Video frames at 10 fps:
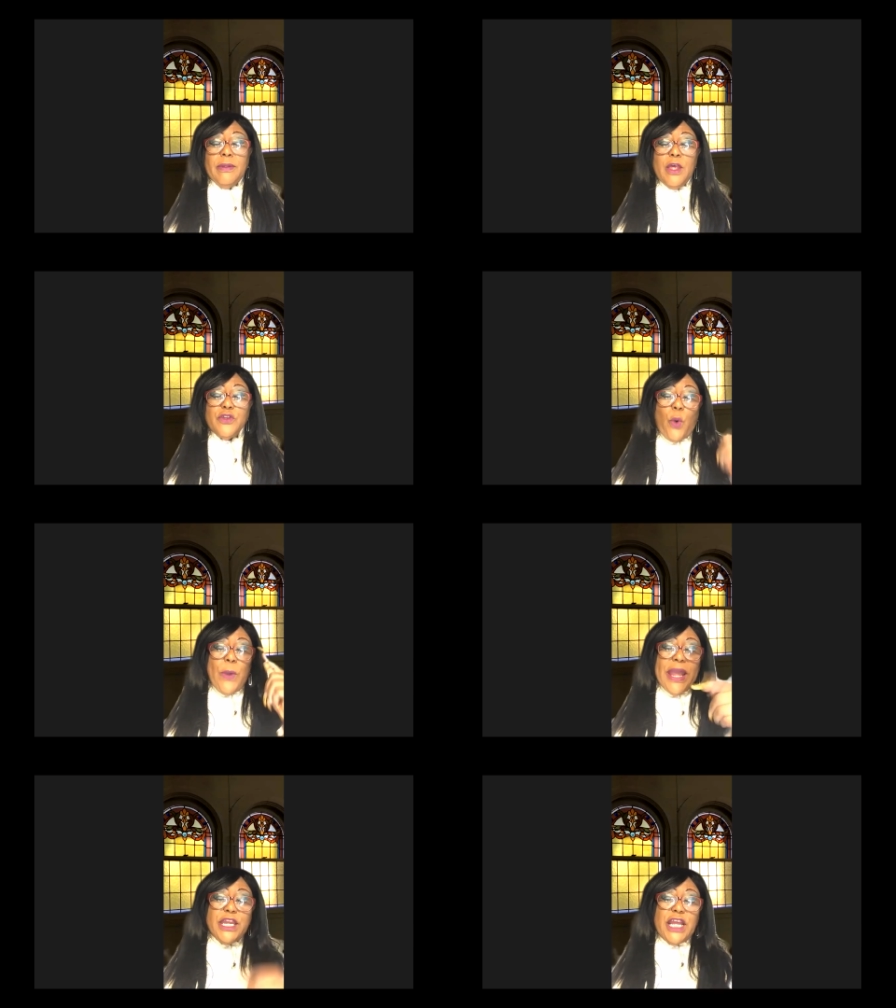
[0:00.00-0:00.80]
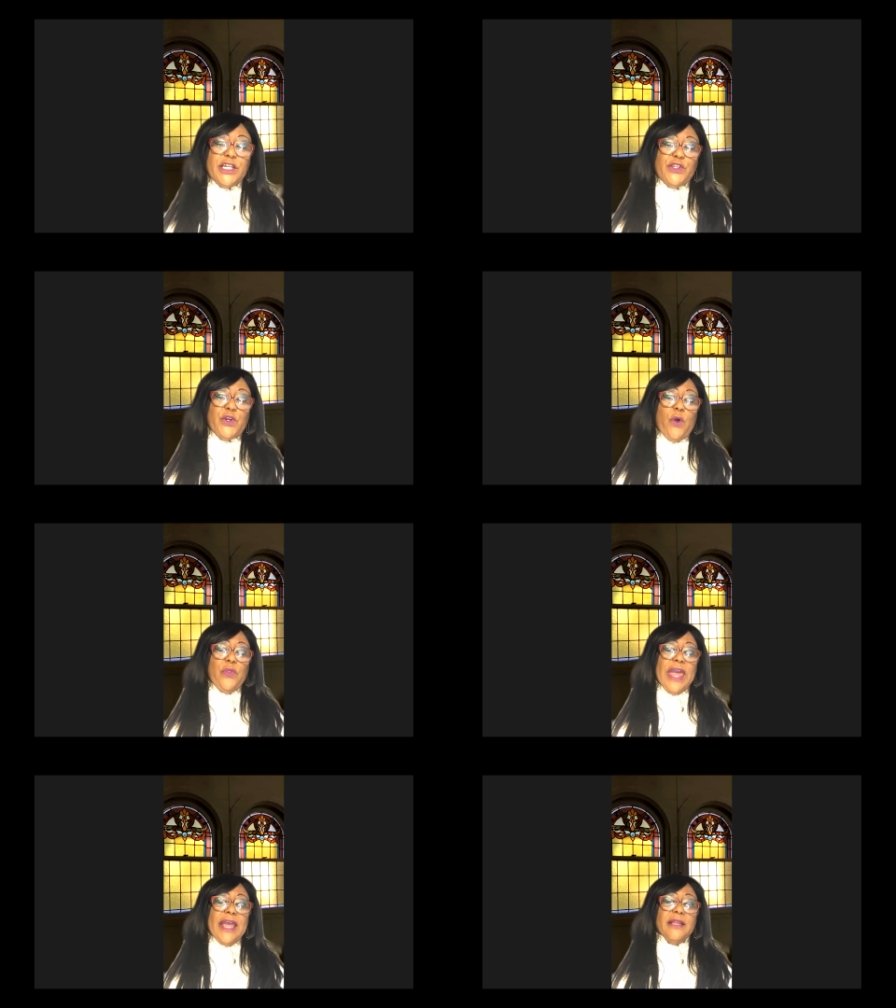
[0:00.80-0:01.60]
So we need to do
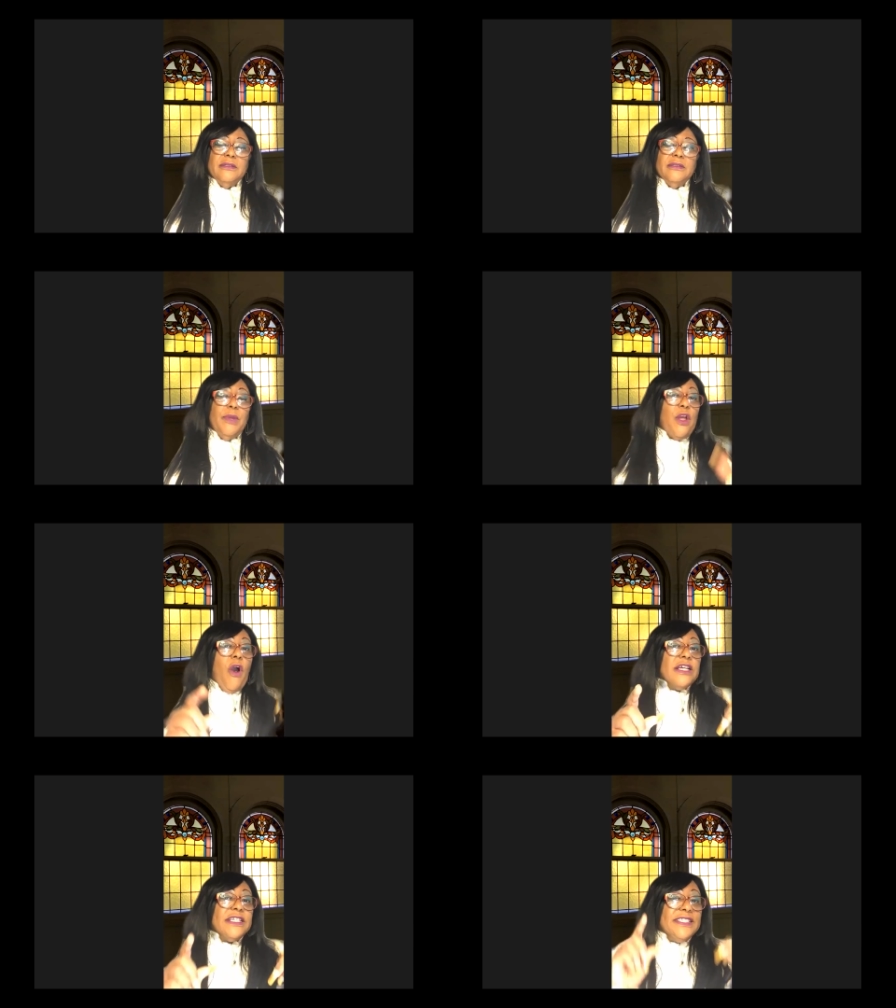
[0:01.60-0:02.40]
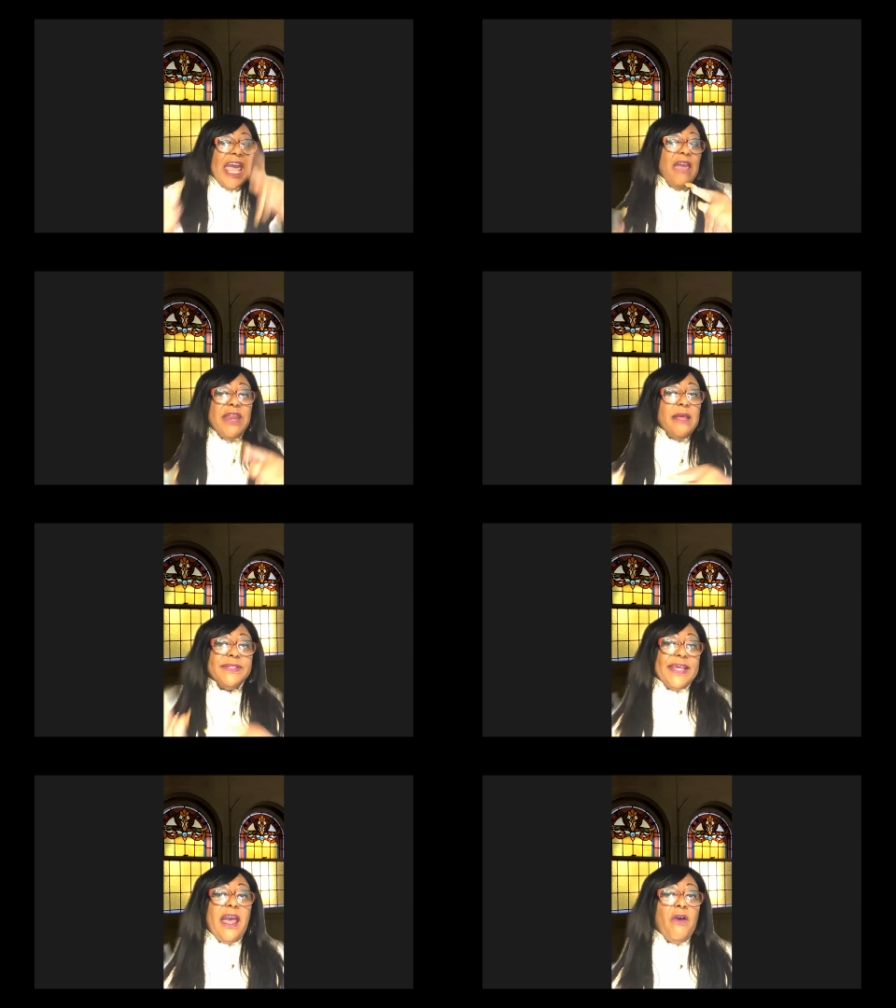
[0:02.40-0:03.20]
that because David
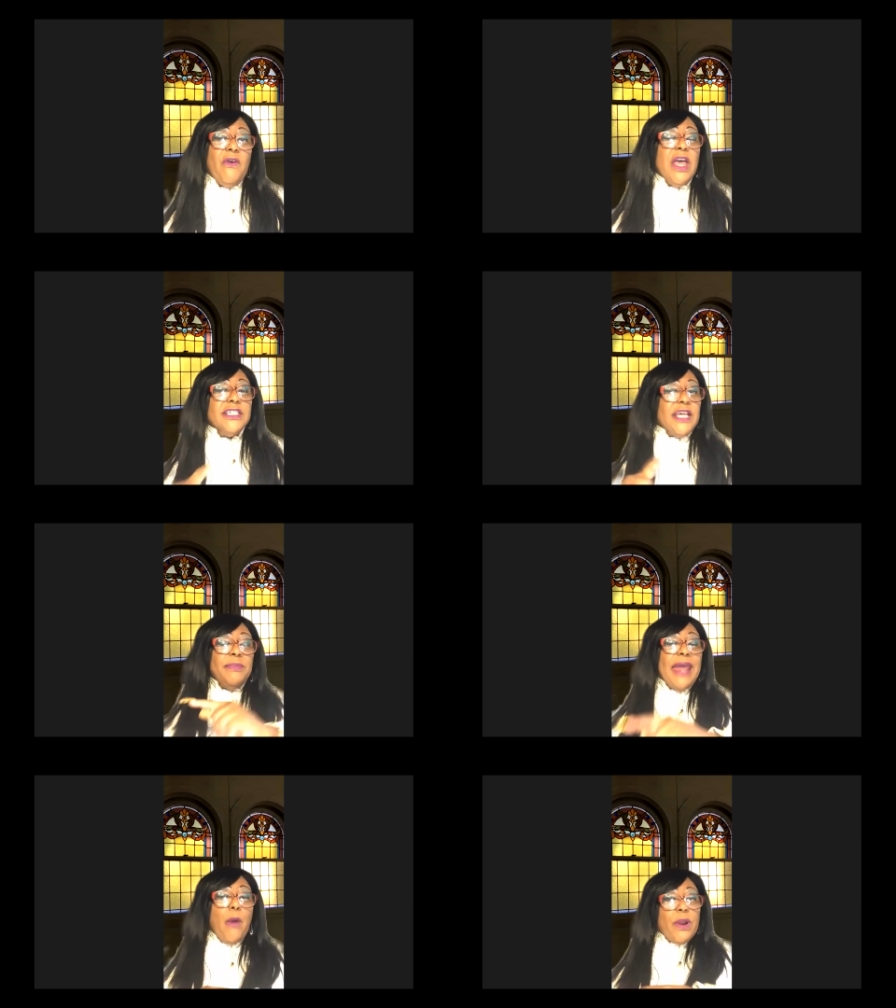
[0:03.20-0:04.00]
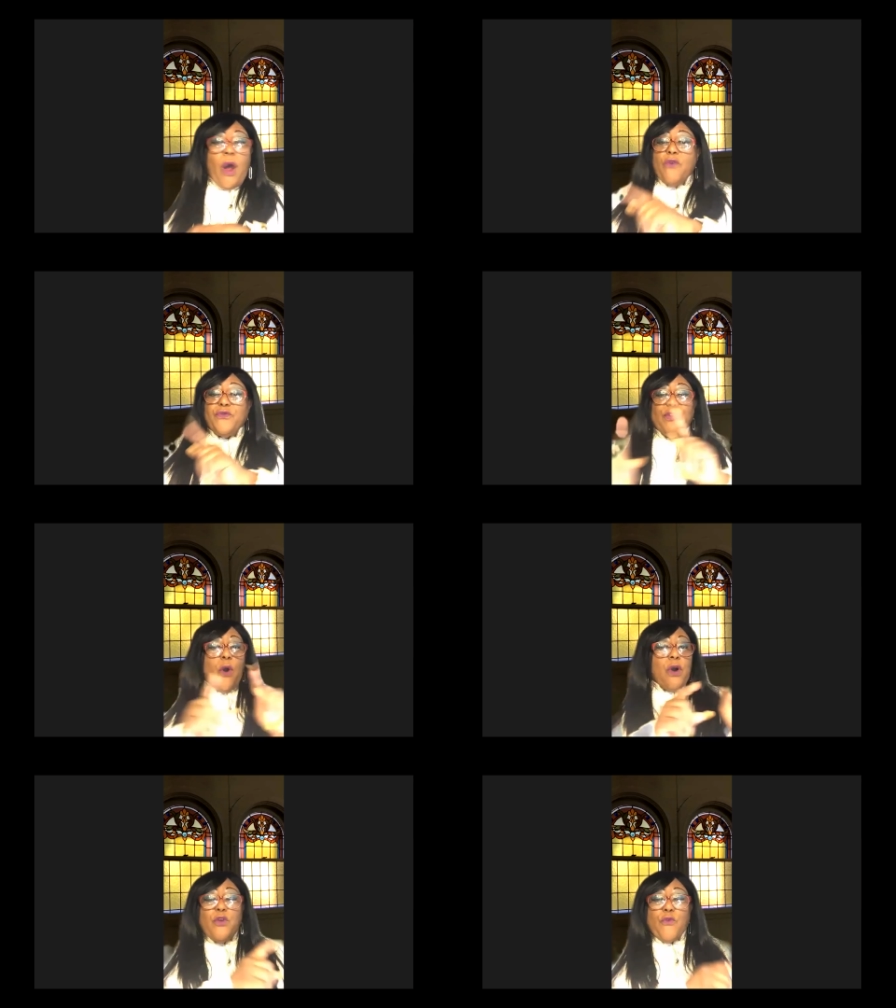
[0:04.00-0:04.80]
himself sometimes went off
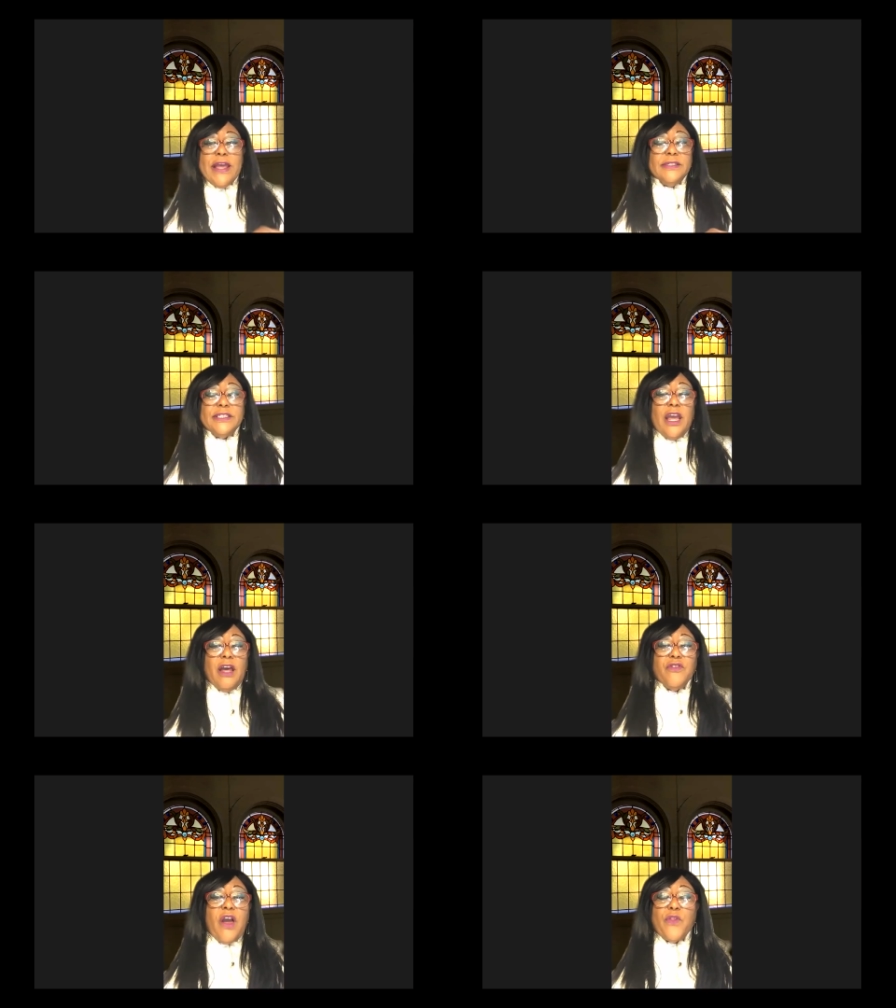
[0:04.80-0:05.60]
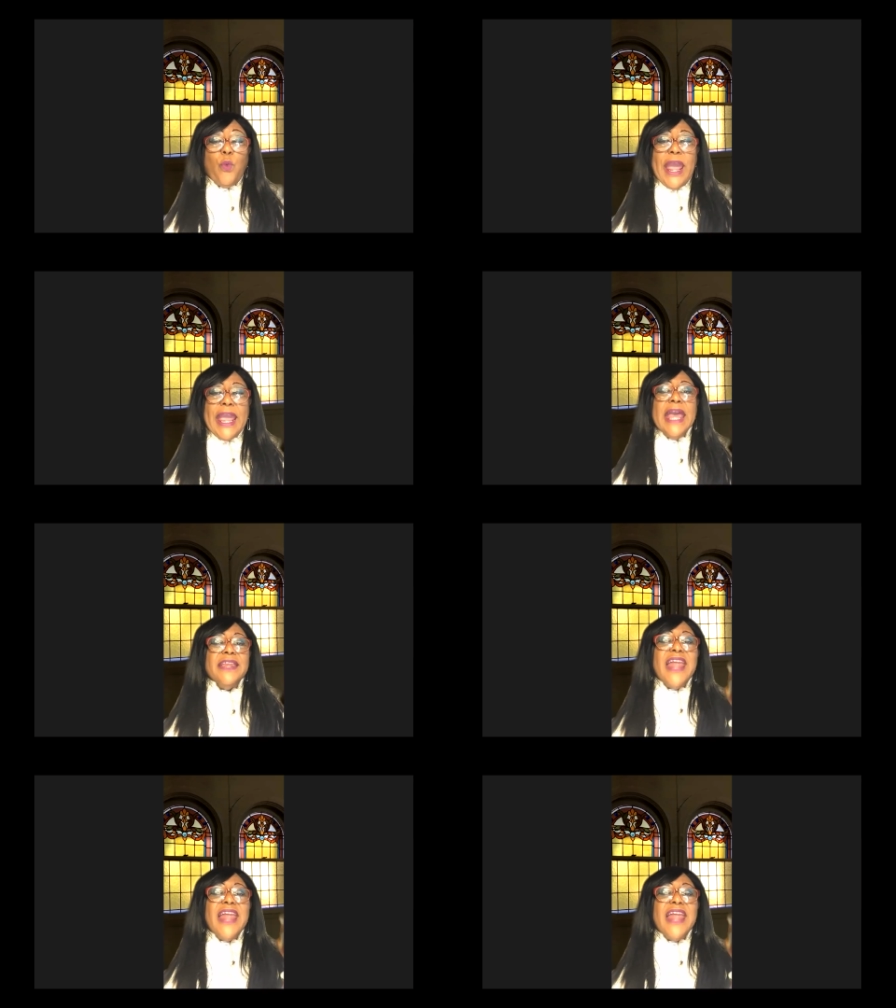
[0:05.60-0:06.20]
on the rails another way,